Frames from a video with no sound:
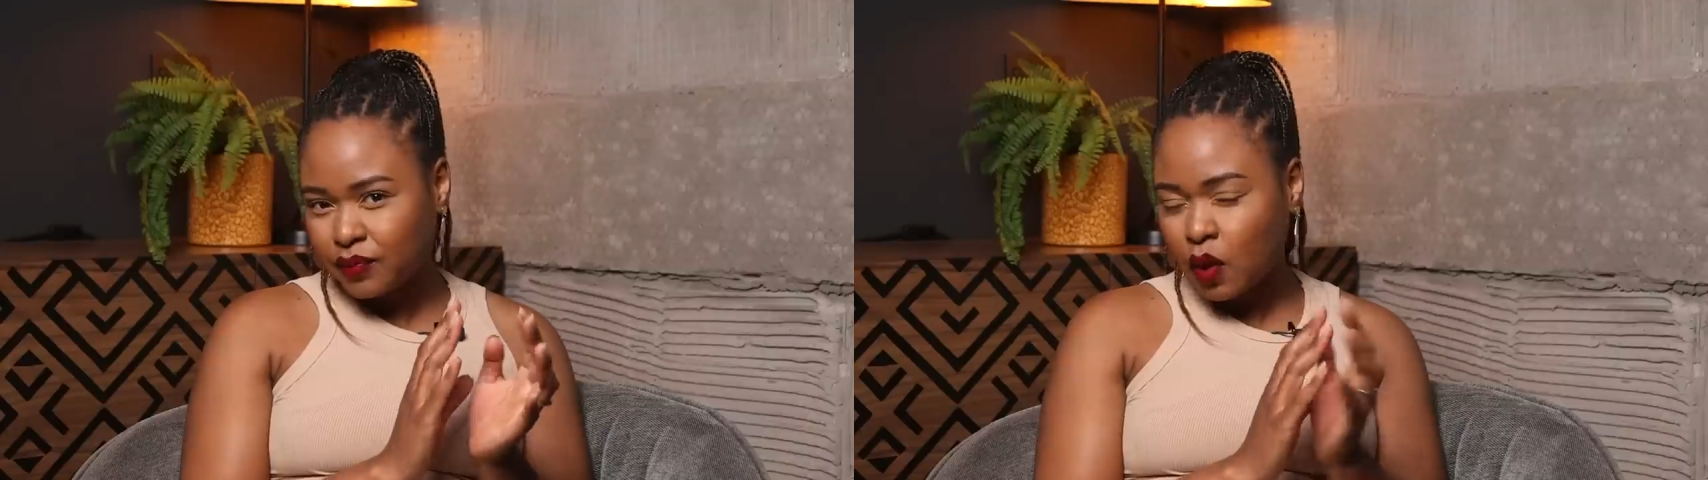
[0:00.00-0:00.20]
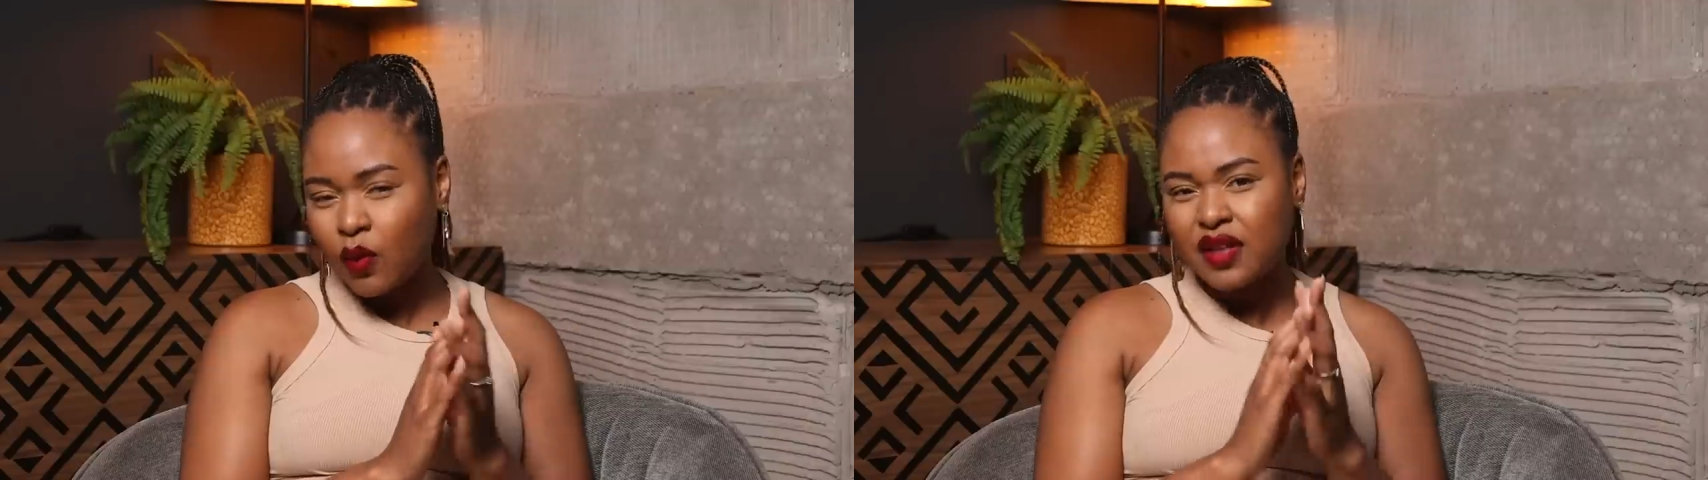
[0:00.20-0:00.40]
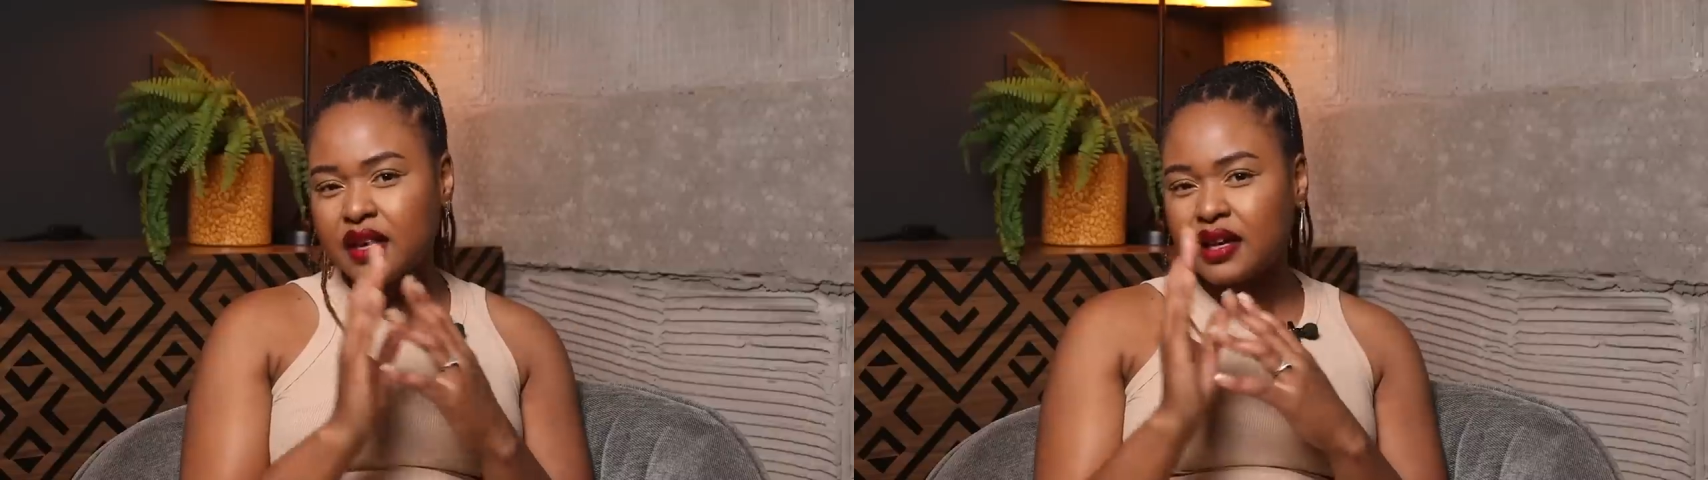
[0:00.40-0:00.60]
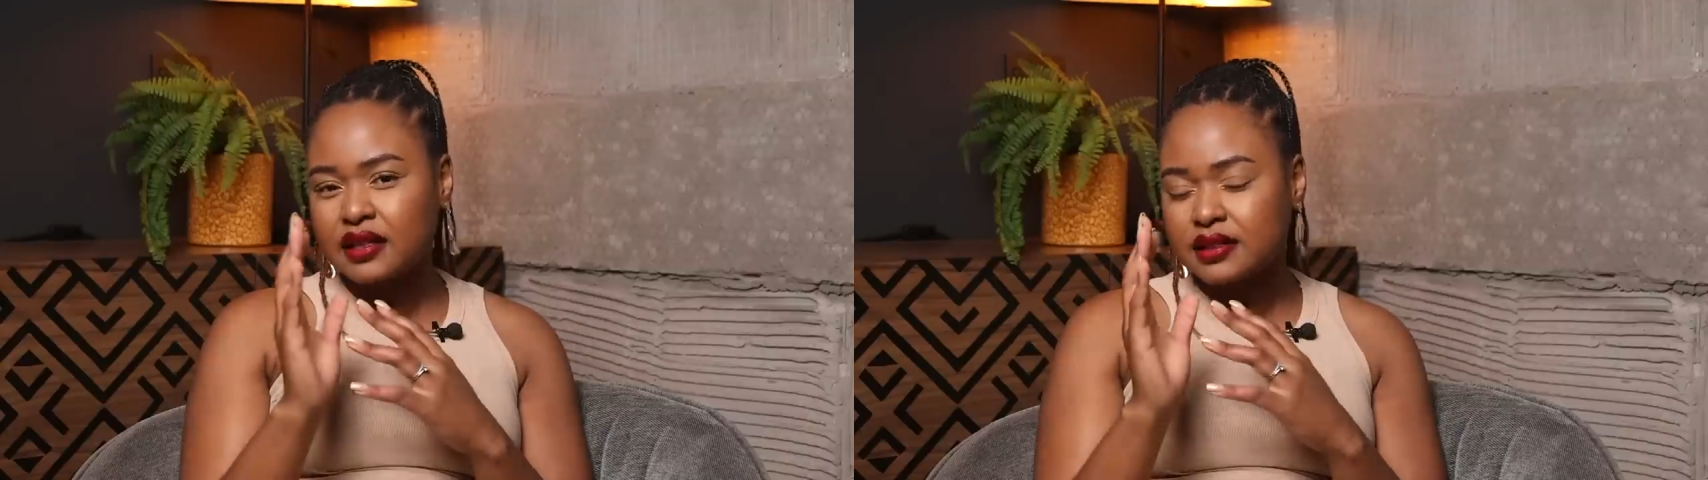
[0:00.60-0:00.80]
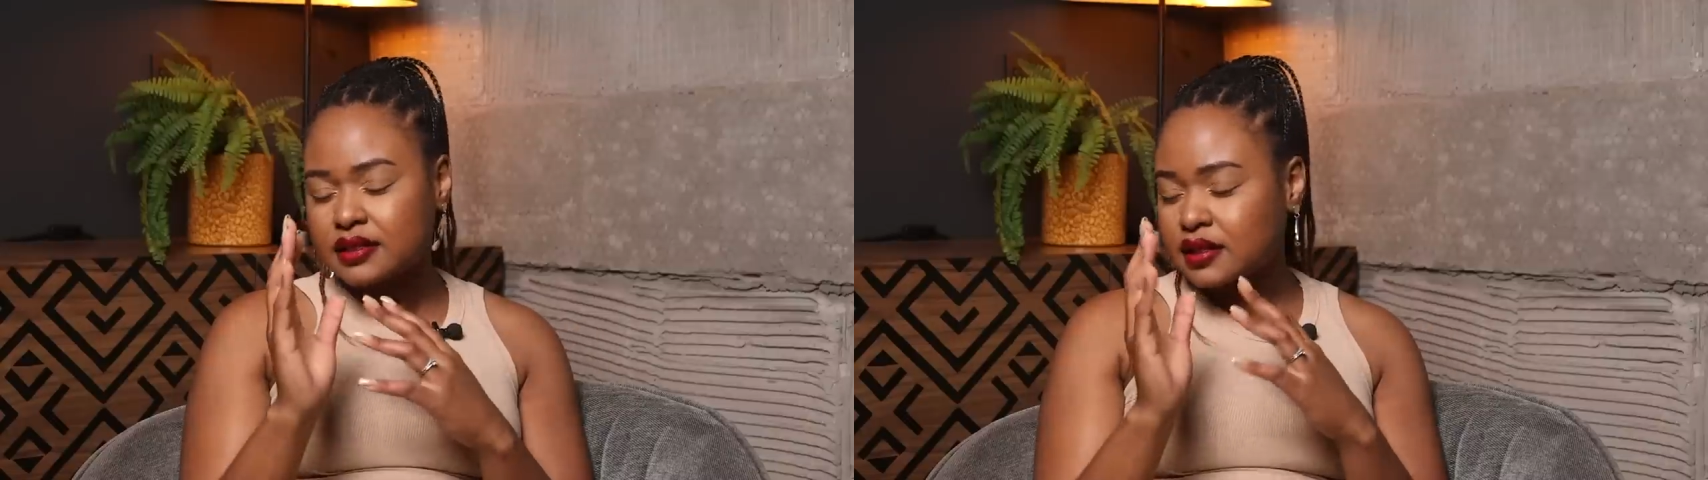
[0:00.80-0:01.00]
whether
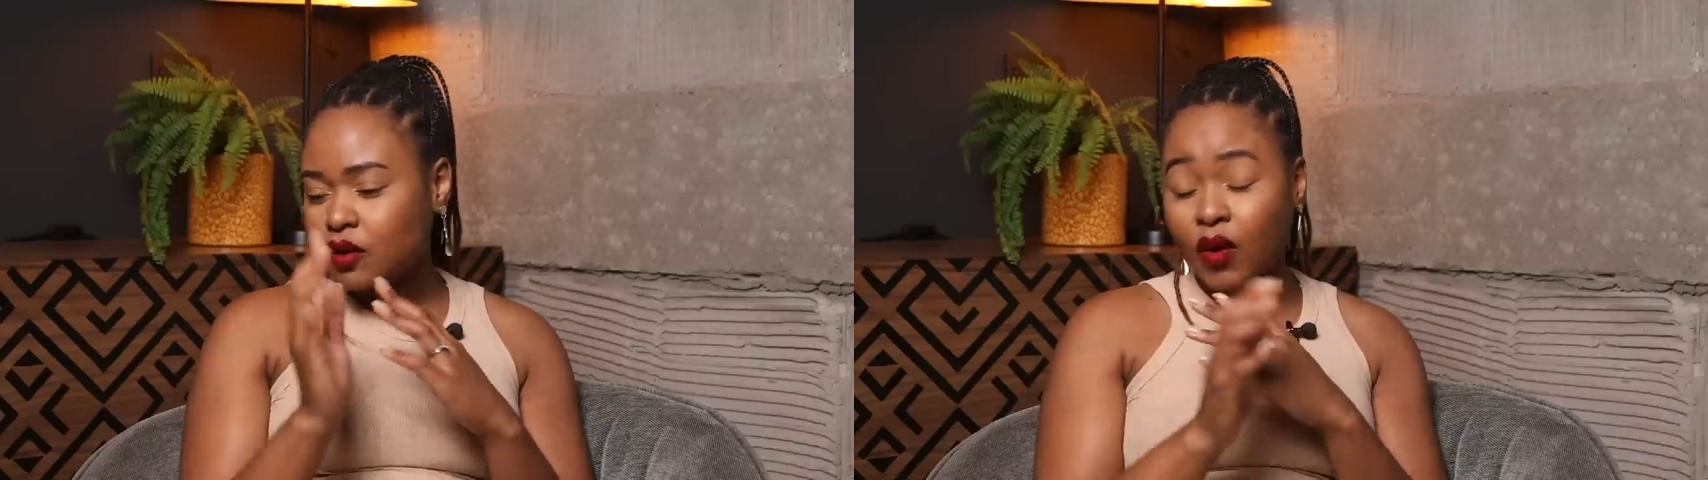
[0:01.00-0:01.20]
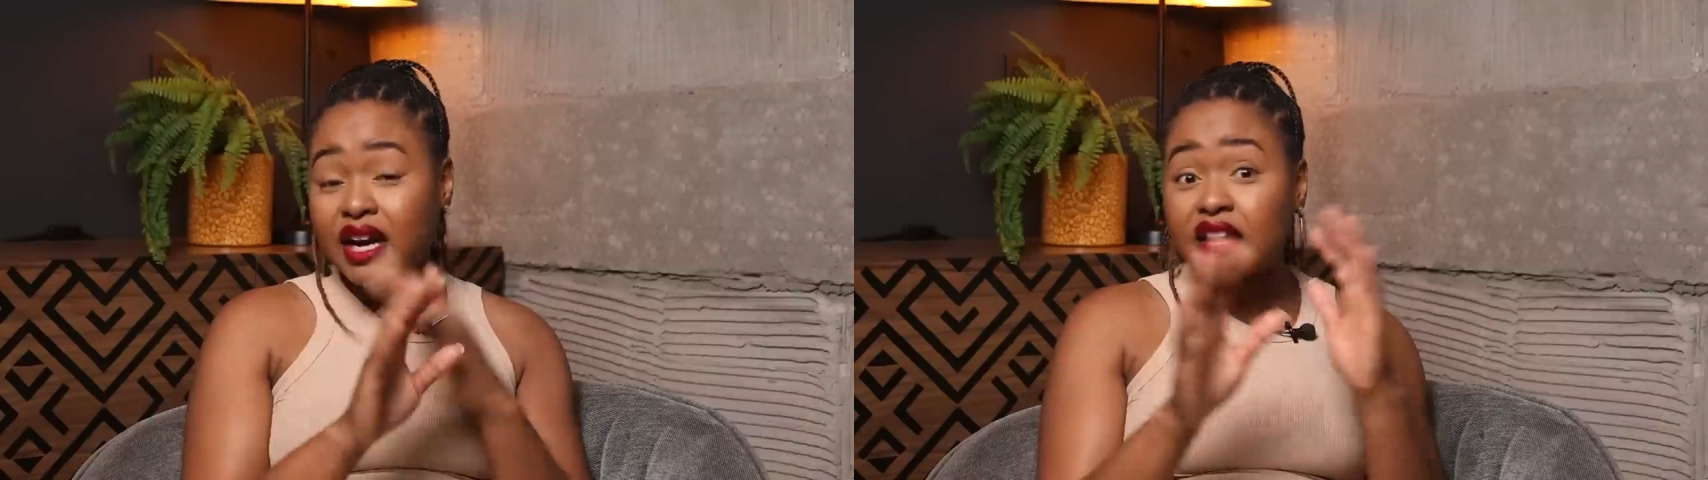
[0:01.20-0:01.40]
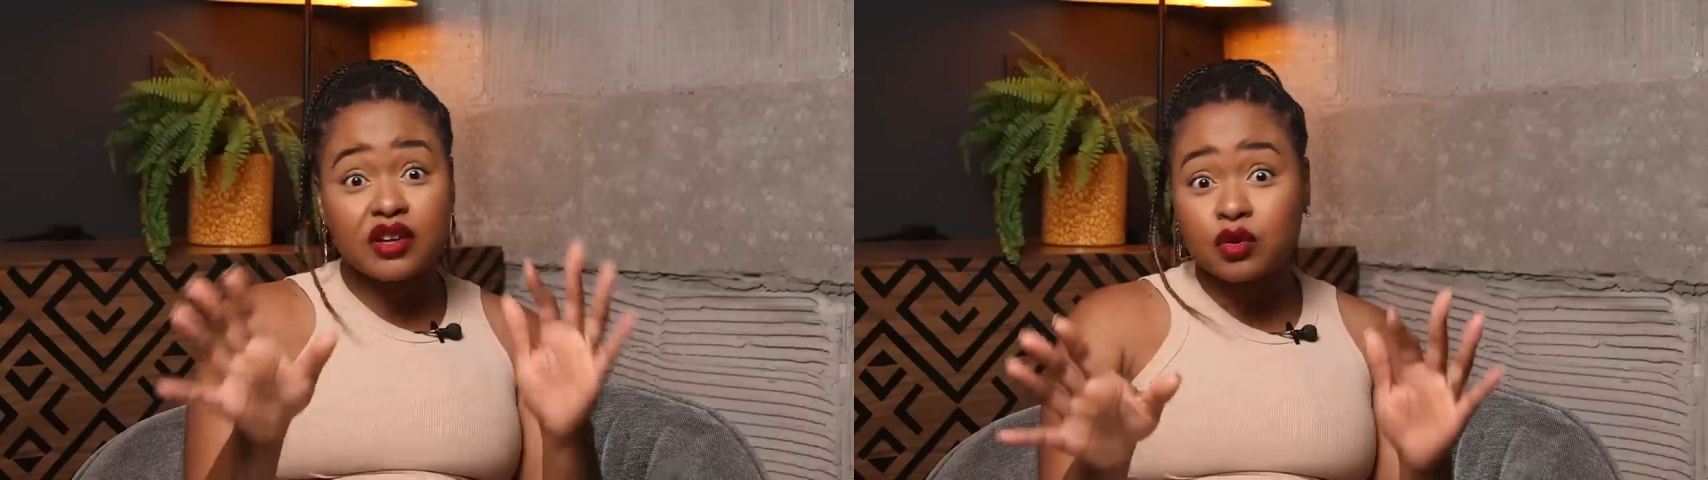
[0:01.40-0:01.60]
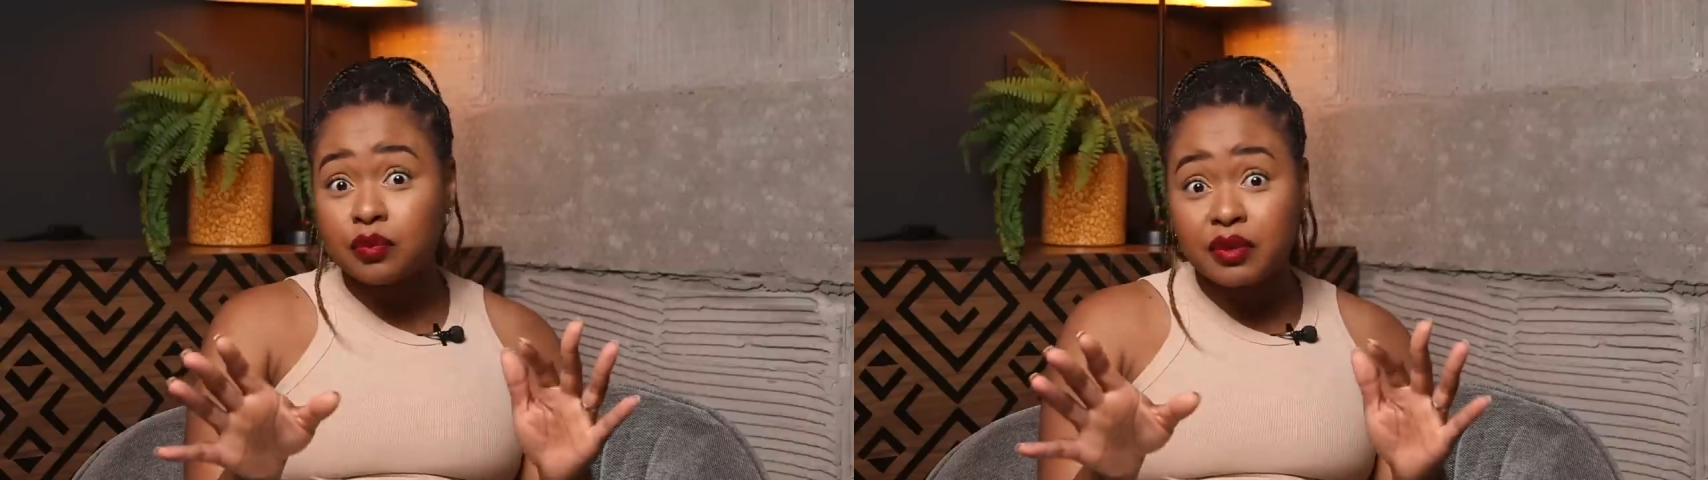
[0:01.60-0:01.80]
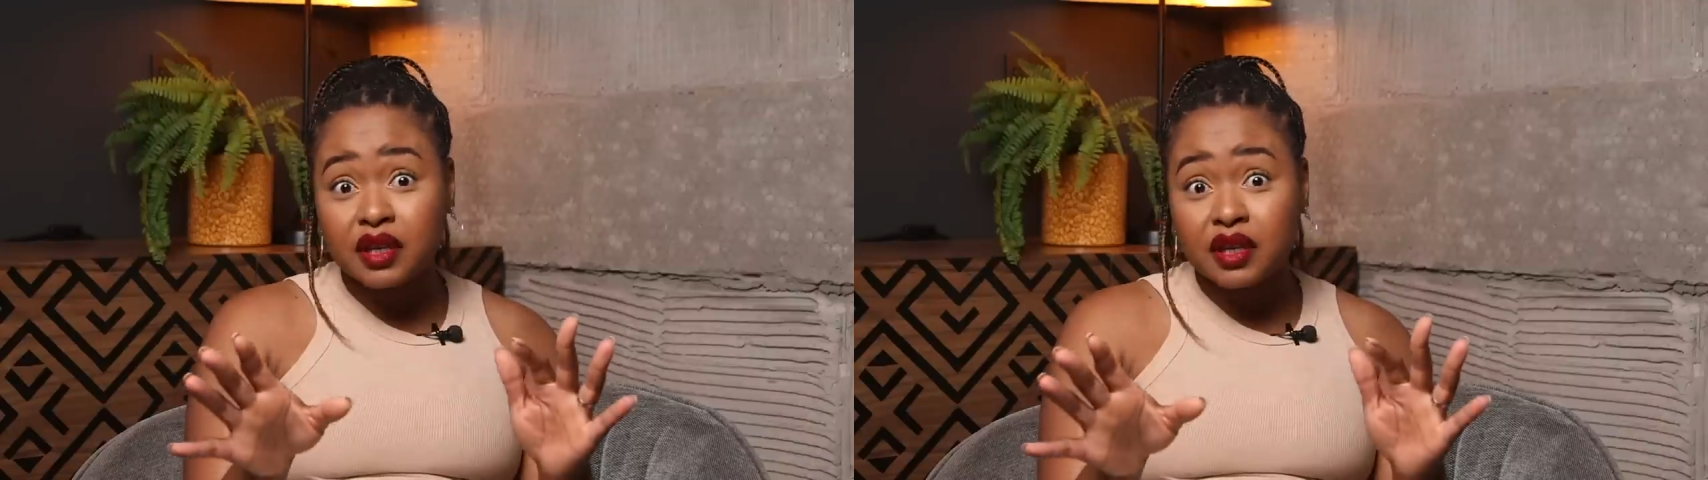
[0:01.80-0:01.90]
it's whatever it could be.